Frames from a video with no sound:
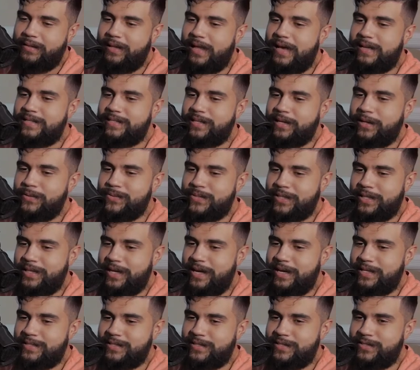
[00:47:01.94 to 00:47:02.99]
last thing I was gonna
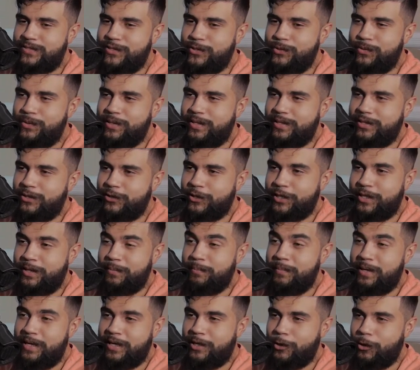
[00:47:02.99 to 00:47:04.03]
ask is, do you think they're gonna
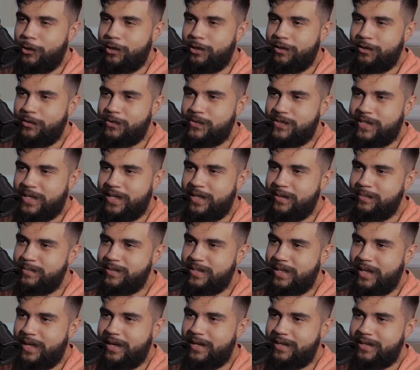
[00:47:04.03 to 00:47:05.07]
make all of those
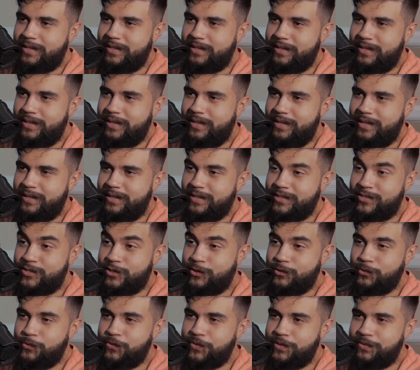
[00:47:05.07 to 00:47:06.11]
games like uh,
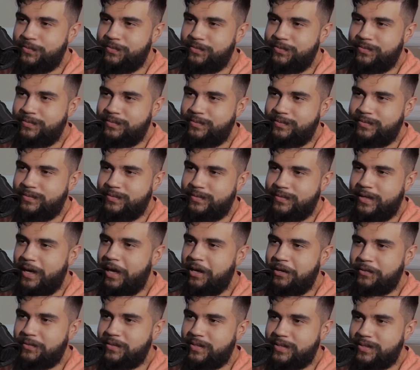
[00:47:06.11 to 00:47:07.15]
exclusive? I
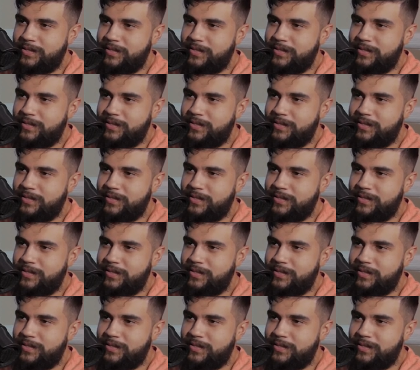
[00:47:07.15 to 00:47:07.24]
don't think